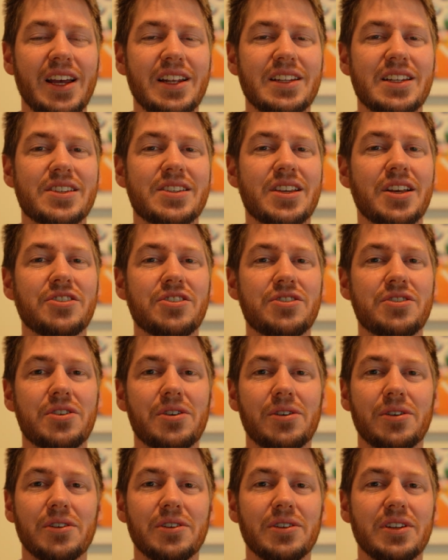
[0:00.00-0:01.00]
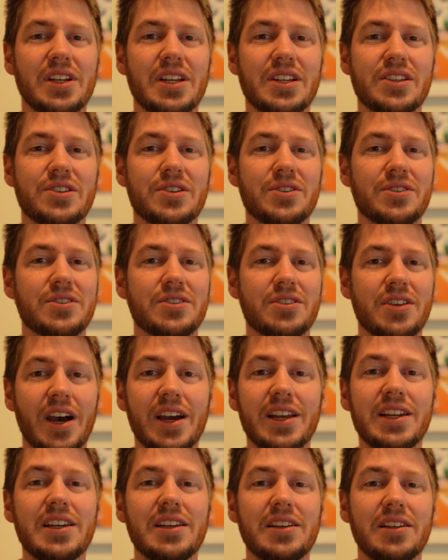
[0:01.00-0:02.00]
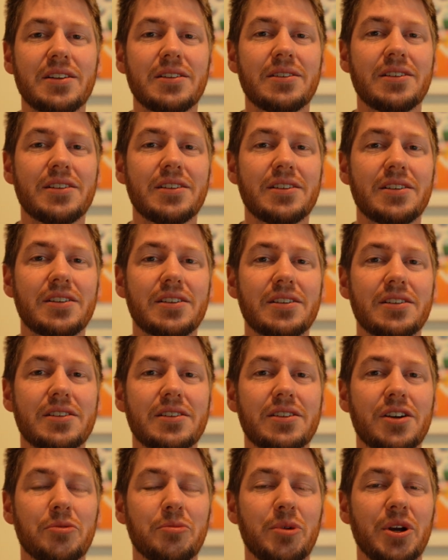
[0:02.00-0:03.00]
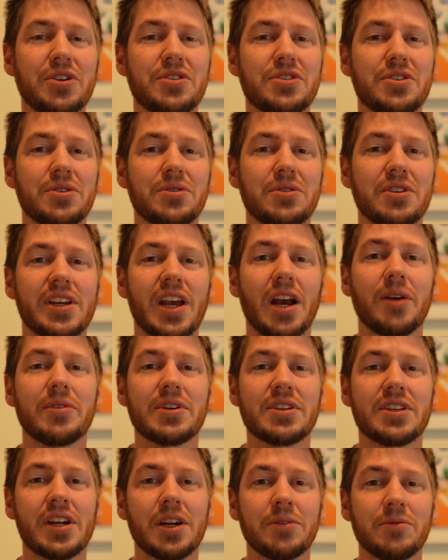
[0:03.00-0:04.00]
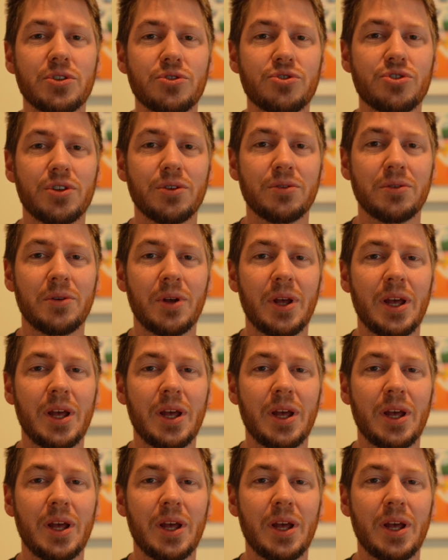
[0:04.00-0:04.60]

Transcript: The sensor is just tiny compared to the cameras that I'm used to.